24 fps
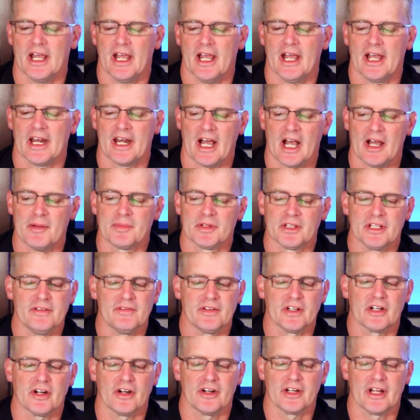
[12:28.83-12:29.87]
and I believe
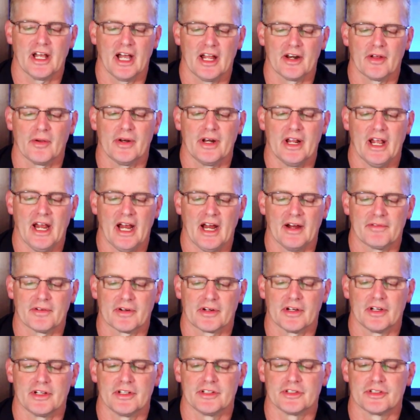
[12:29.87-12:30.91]
in Cardano, and
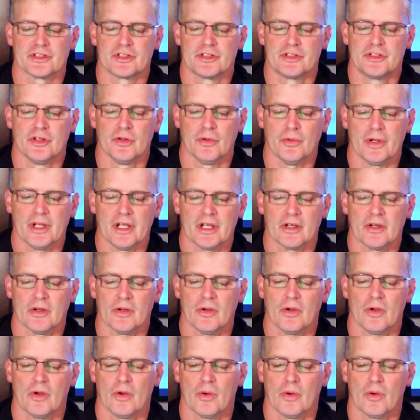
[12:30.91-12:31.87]
Africa is doing